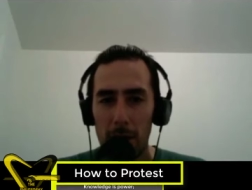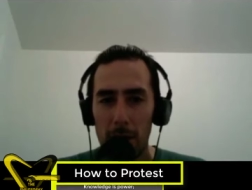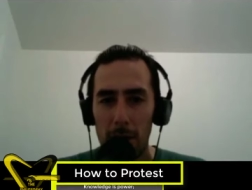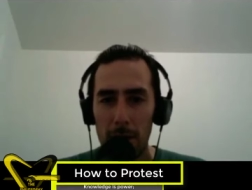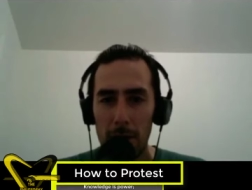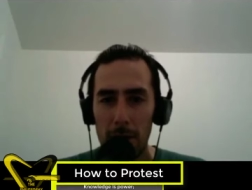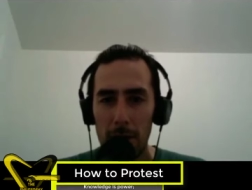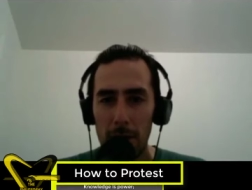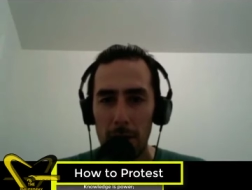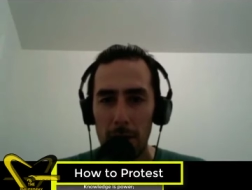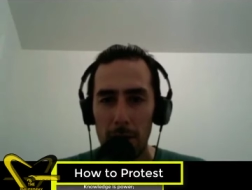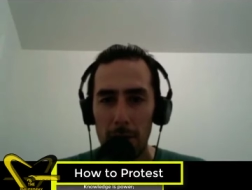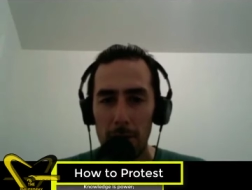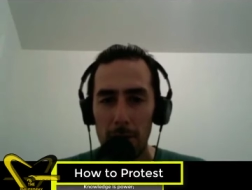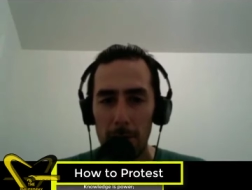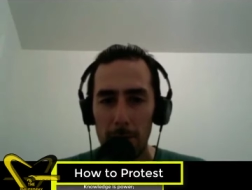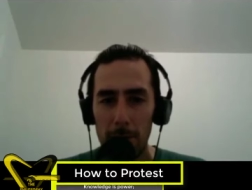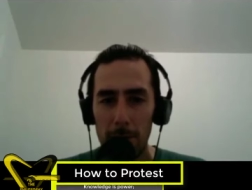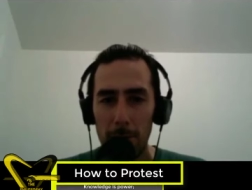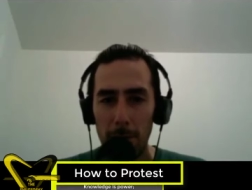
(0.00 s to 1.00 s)
the
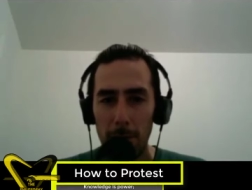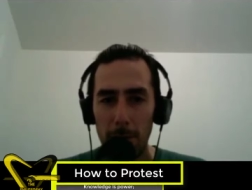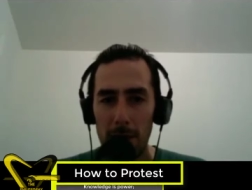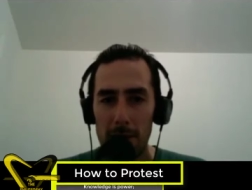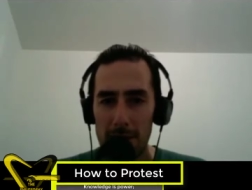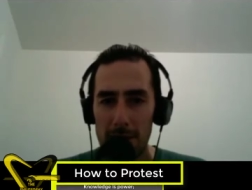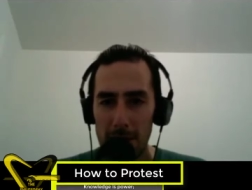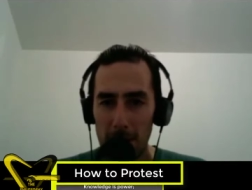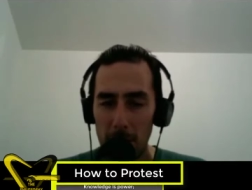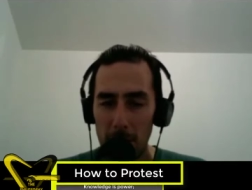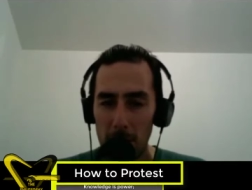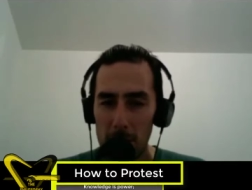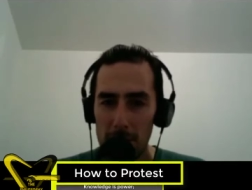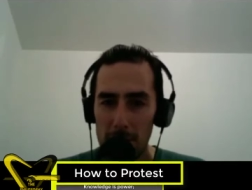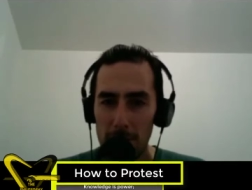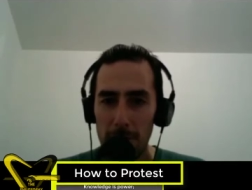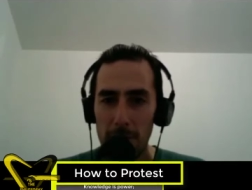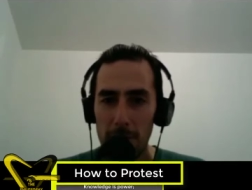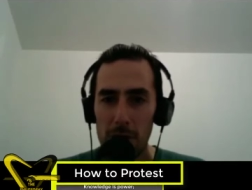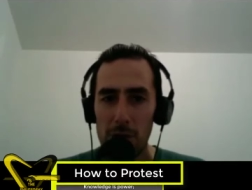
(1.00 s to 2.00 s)
best and most
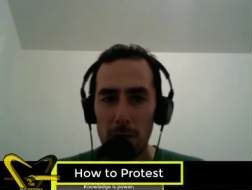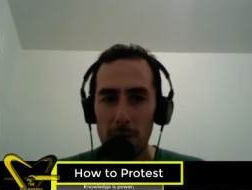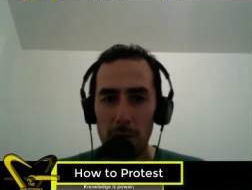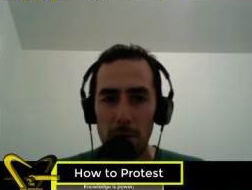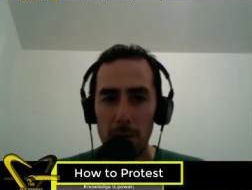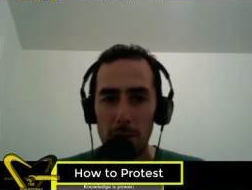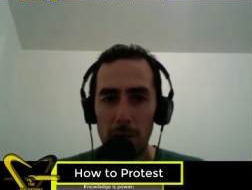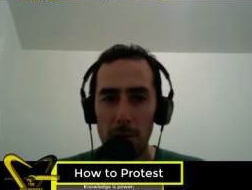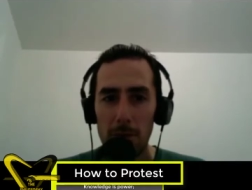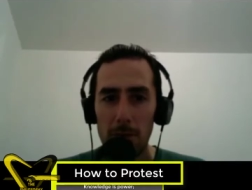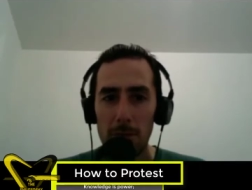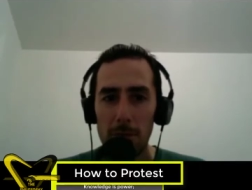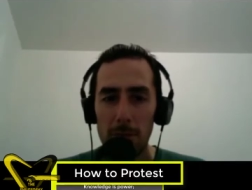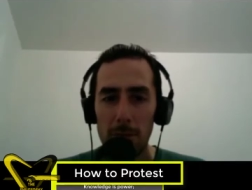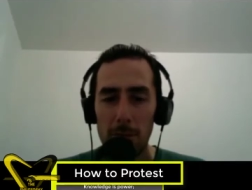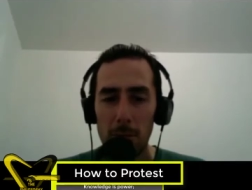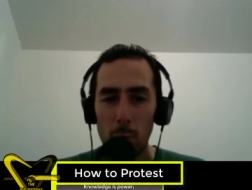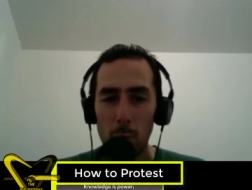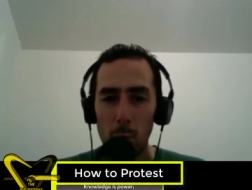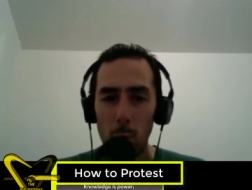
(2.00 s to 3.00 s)
efficient
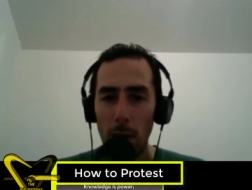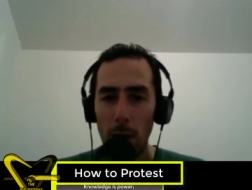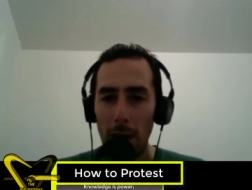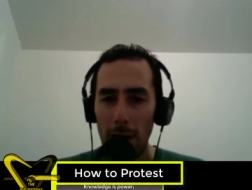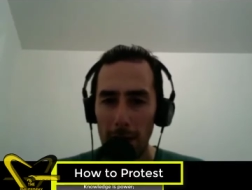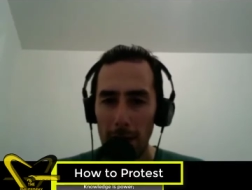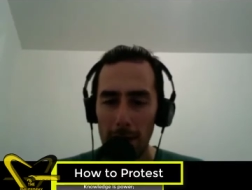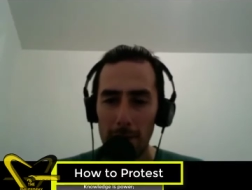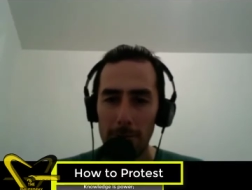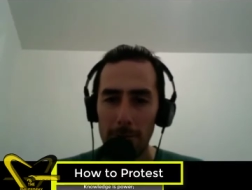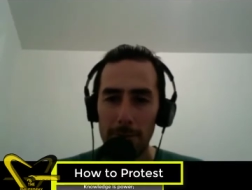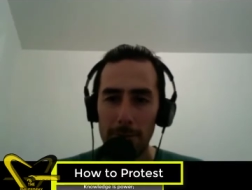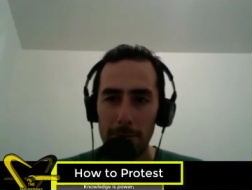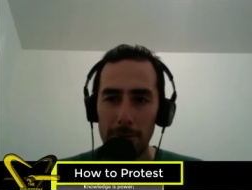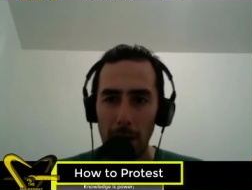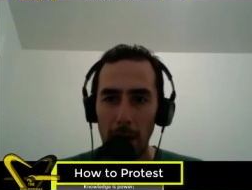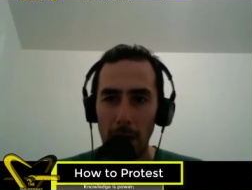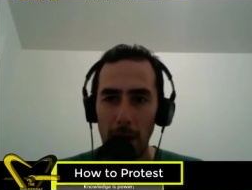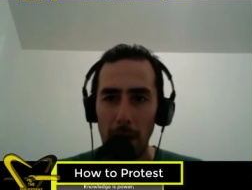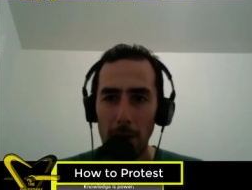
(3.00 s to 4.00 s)
way
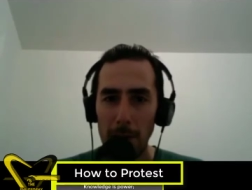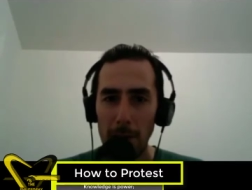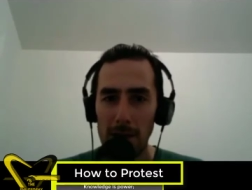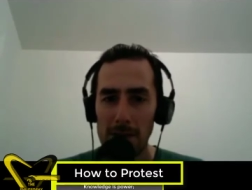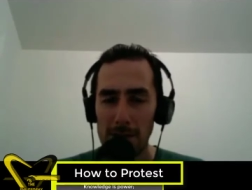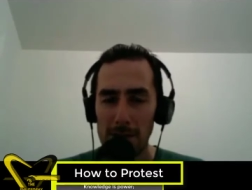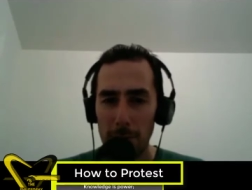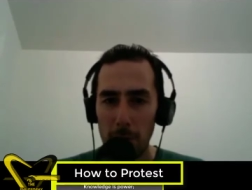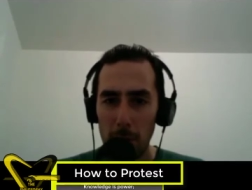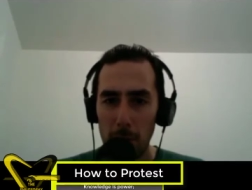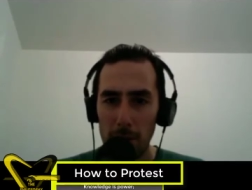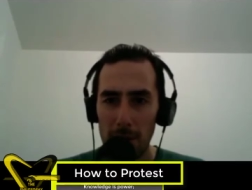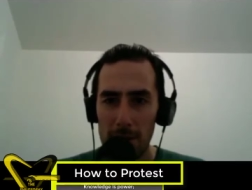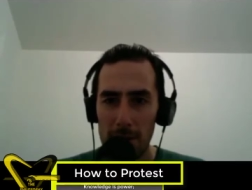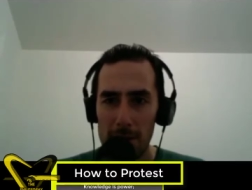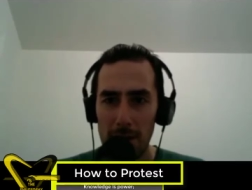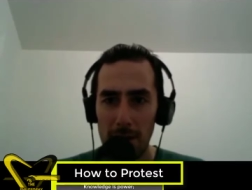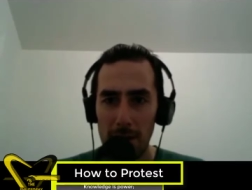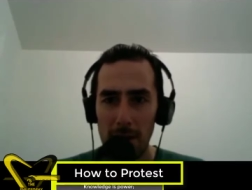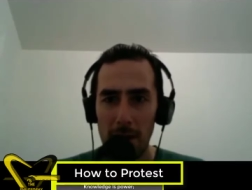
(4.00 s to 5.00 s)
and means of
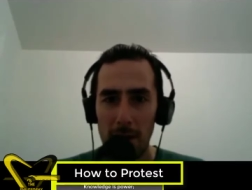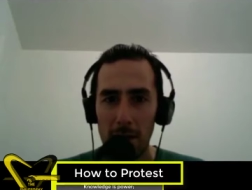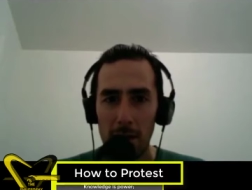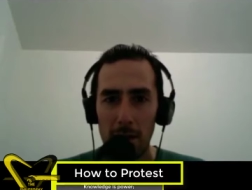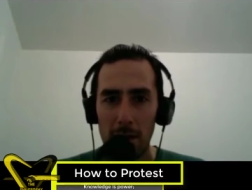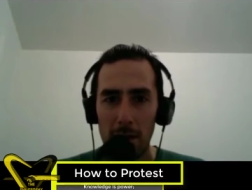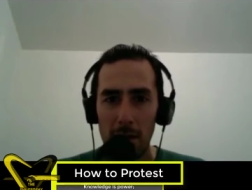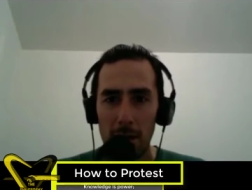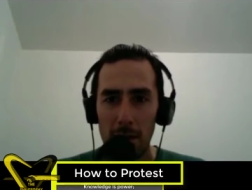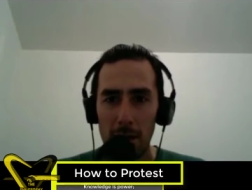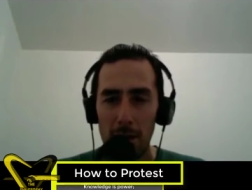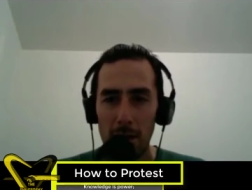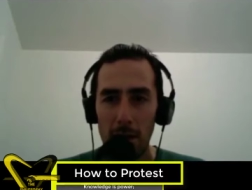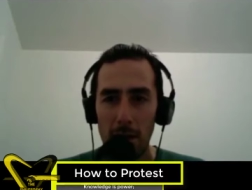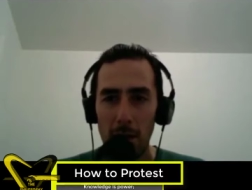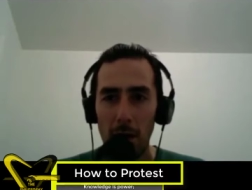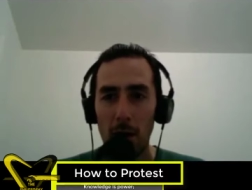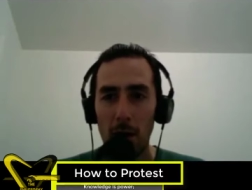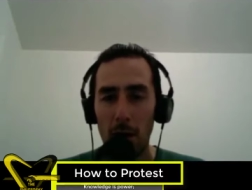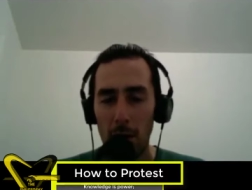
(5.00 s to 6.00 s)
protesting
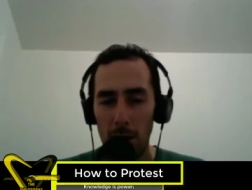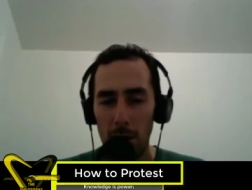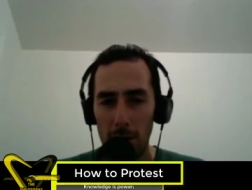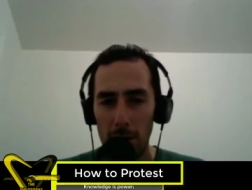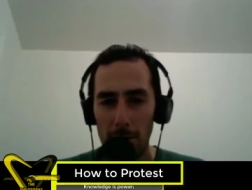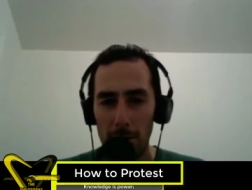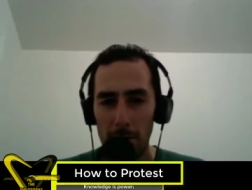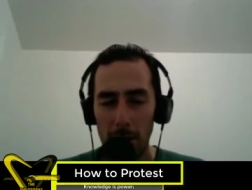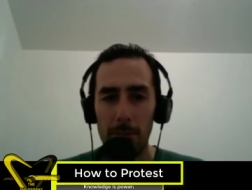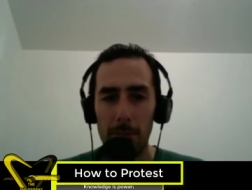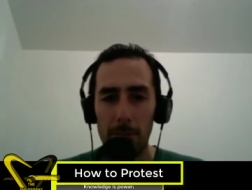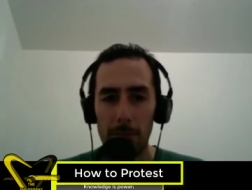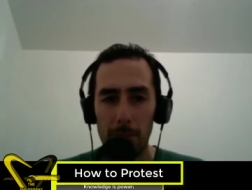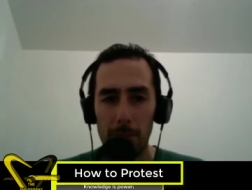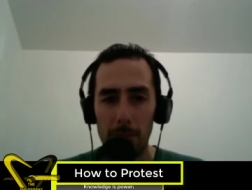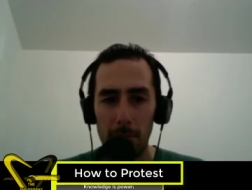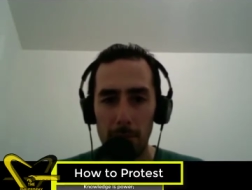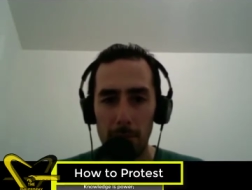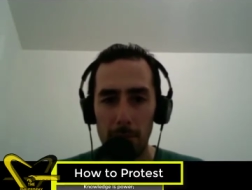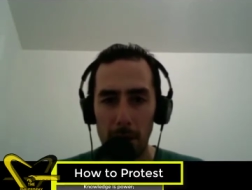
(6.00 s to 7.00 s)
are
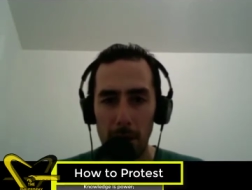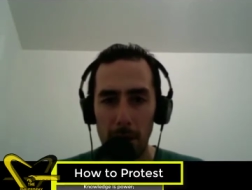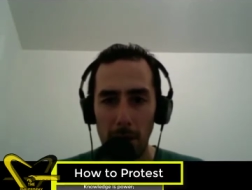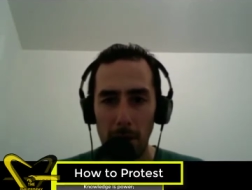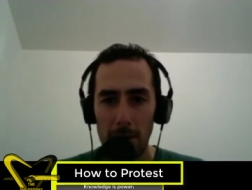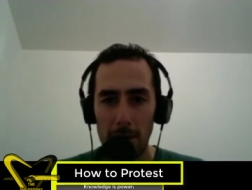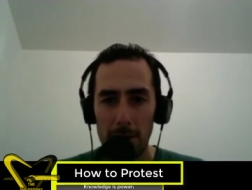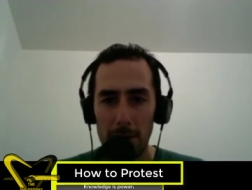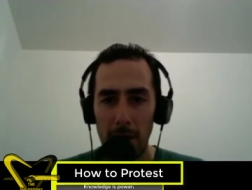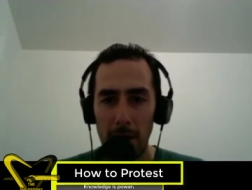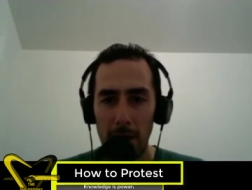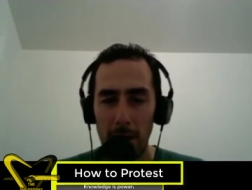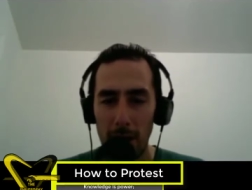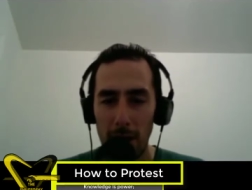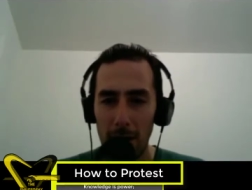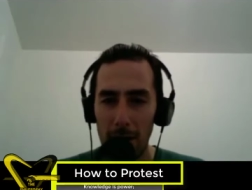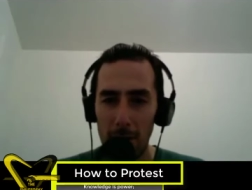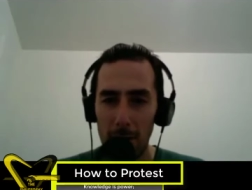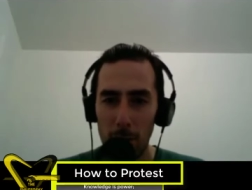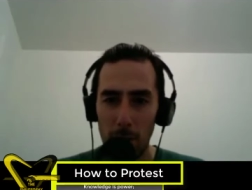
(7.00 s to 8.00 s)
in a
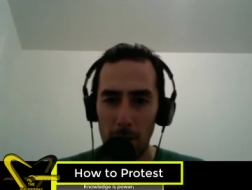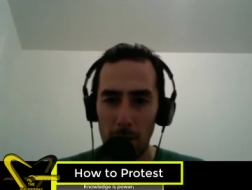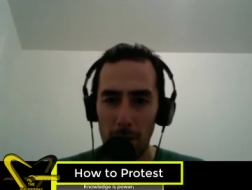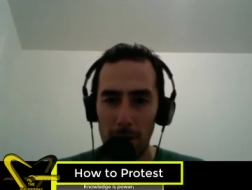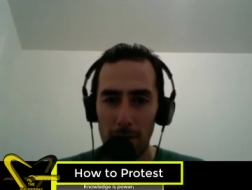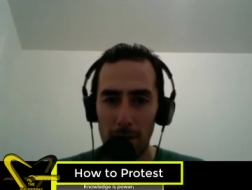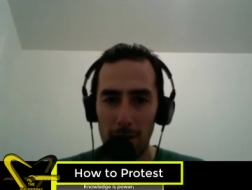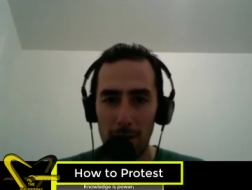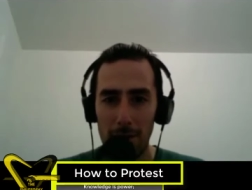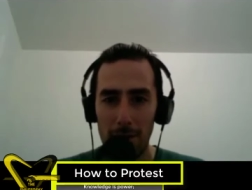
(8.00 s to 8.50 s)
time when,